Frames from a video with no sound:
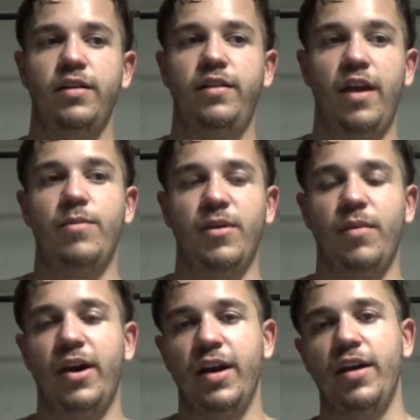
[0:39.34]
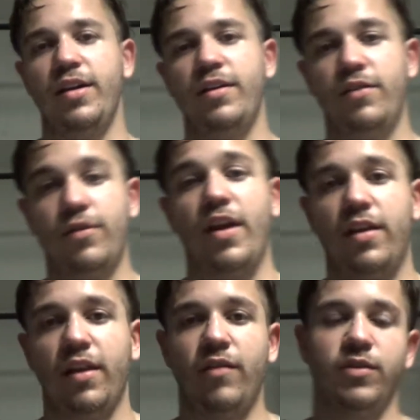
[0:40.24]
dampen my
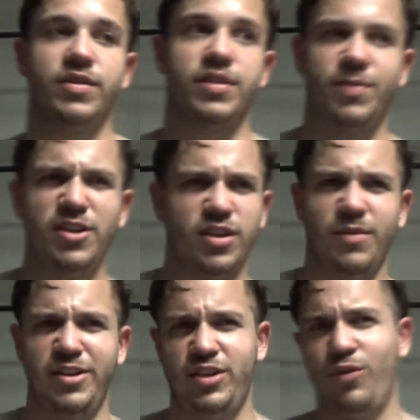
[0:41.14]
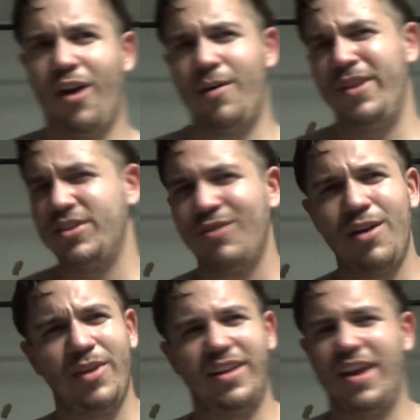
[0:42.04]
strength levels, especially in my squat. My
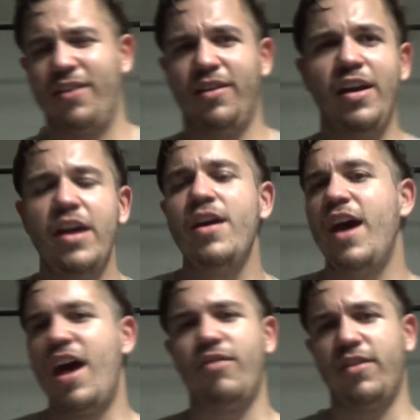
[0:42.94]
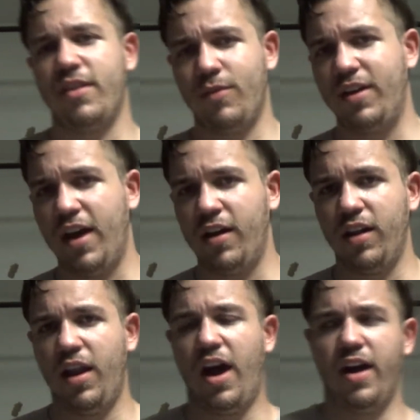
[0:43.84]
squat went down. Everything went down a
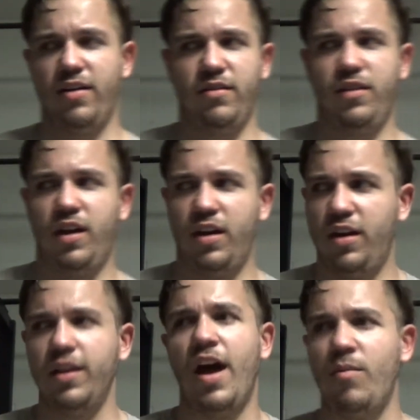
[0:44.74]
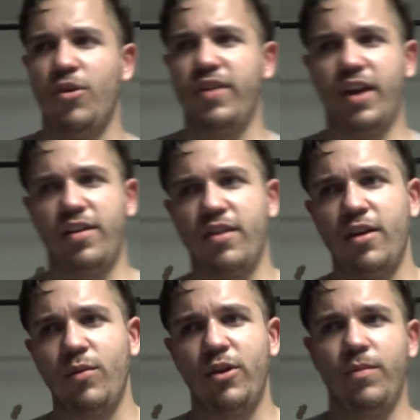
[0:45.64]
lot more than I
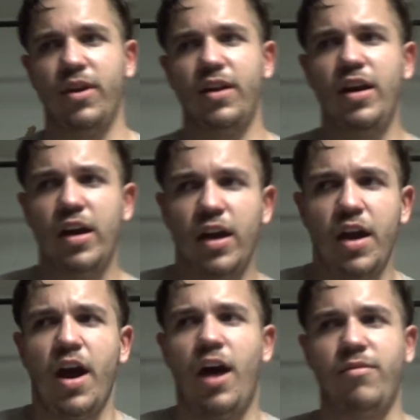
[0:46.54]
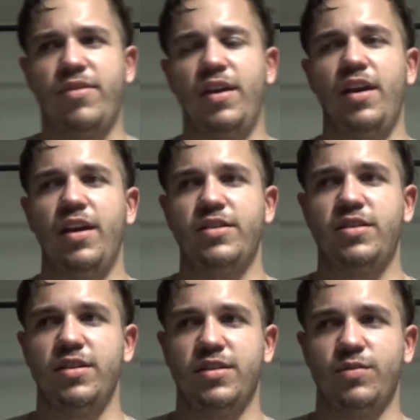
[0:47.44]
thought it would, but I'm thinking it's
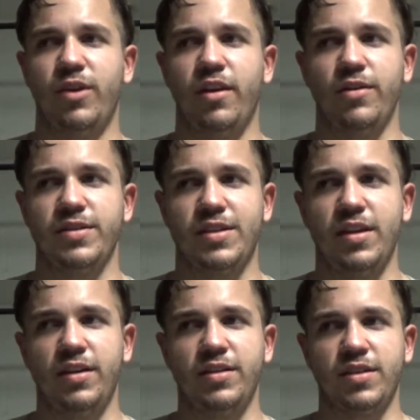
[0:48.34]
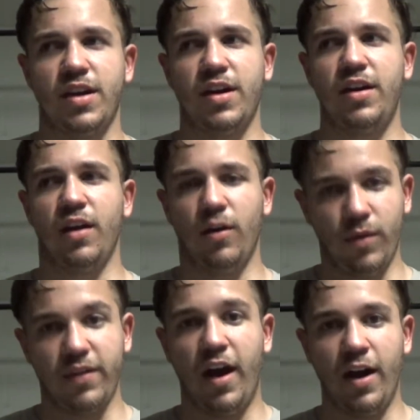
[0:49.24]
just one of those things, you know,
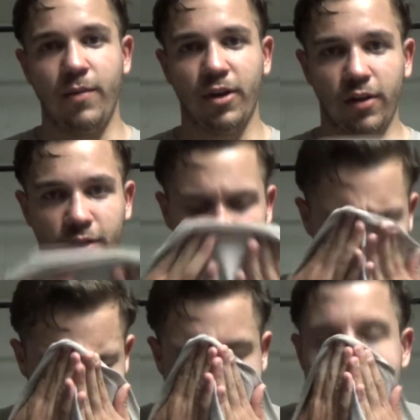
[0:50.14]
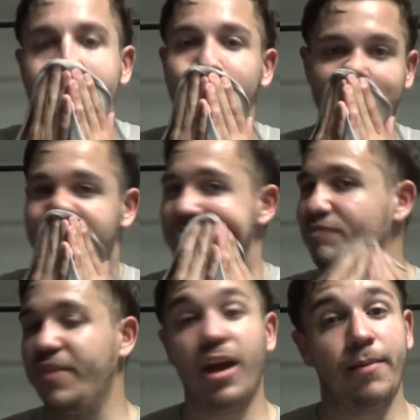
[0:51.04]
with time it'll all,
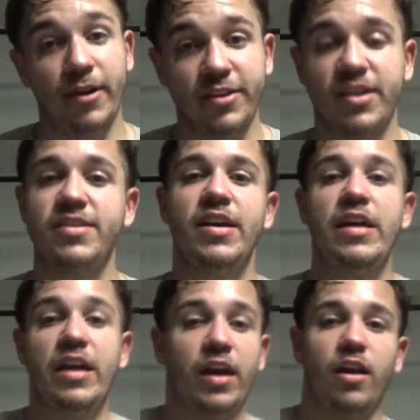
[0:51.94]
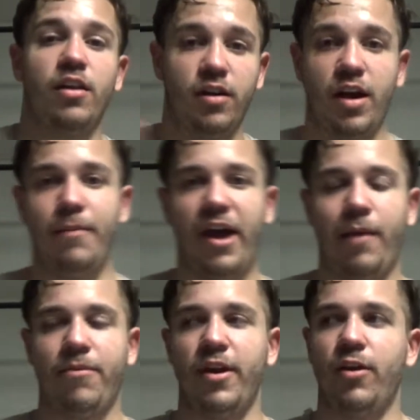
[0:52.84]
I apologize, it'll all come
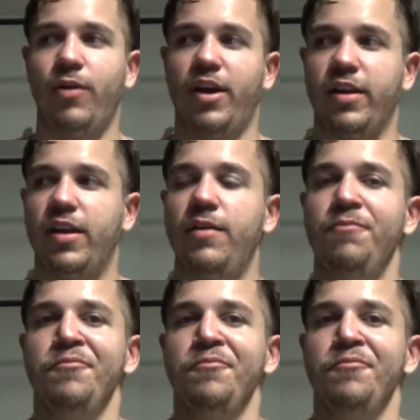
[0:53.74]
back pretty quickly.